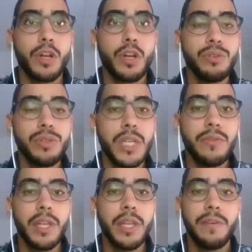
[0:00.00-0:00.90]

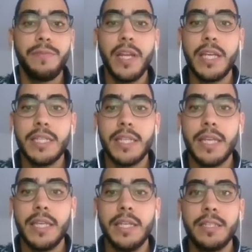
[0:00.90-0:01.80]
Concerning the flakiness
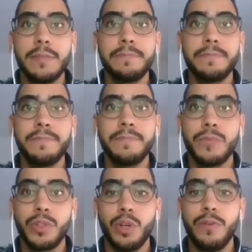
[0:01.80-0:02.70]
index
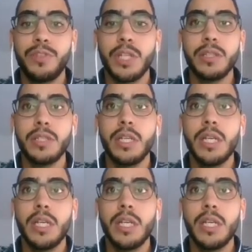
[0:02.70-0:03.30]
of shells,